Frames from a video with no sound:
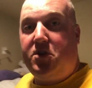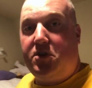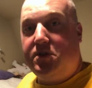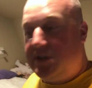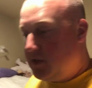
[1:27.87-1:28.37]
you
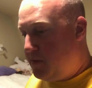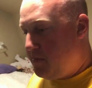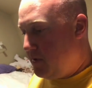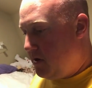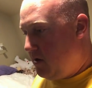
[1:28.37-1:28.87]
could do 6
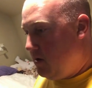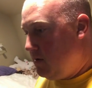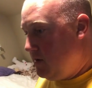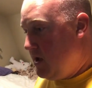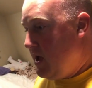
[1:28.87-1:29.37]
people in here.
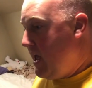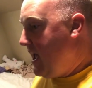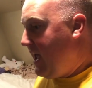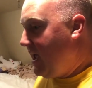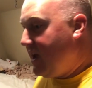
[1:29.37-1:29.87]

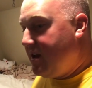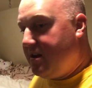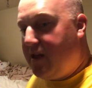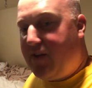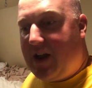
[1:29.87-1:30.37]

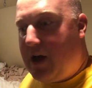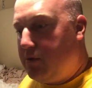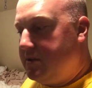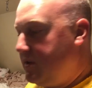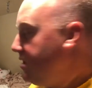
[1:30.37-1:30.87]
And they've got
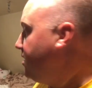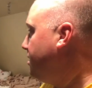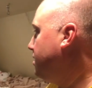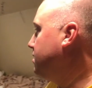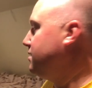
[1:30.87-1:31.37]
outlets in
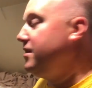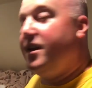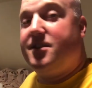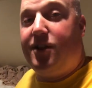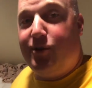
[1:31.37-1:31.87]
here.
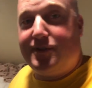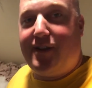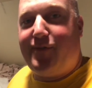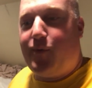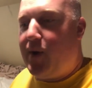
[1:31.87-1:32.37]
It's close
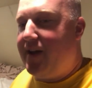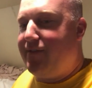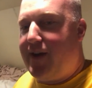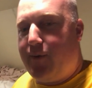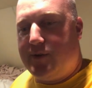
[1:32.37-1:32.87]
enough for
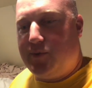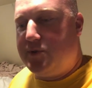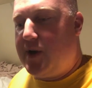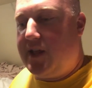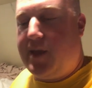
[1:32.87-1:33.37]
Wi-Fi, which
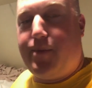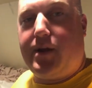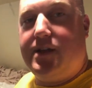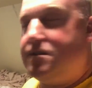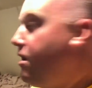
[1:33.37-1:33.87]
we try to keep
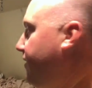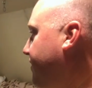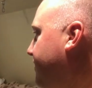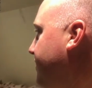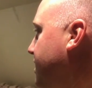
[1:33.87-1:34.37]
our kids
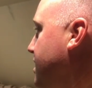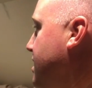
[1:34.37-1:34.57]
off of.